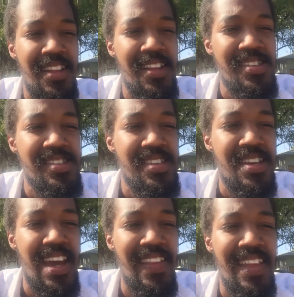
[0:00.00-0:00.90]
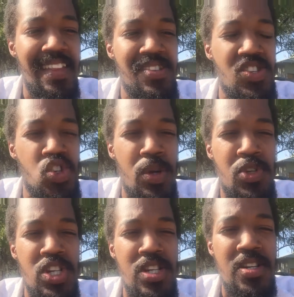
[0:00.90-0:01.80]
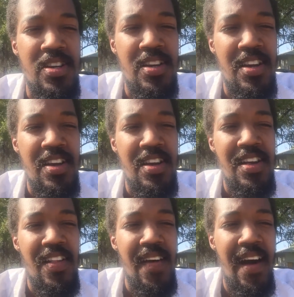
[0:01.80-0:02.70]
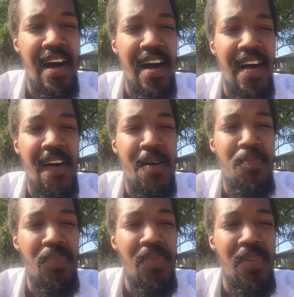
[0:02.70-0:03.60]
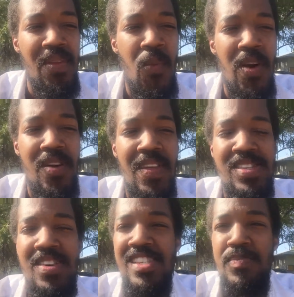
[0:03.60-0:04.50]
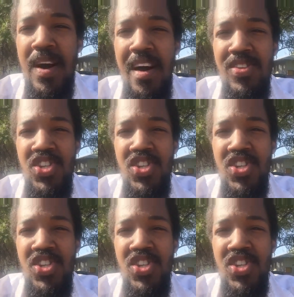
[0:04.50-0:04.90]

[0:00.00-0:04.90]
let's see, and then there's a scripture where that talks about how